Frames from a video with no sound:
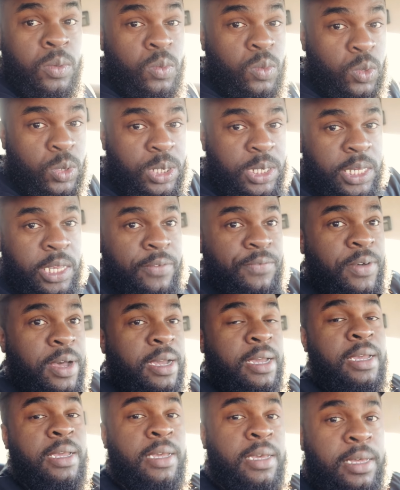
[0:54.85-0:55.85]
we'll see if I
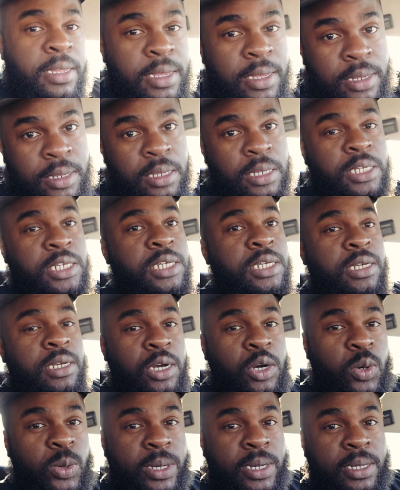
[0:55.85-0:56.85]
can get in a chair
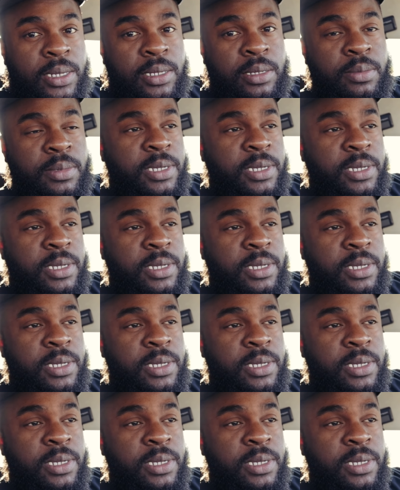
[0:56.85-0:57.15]
quickly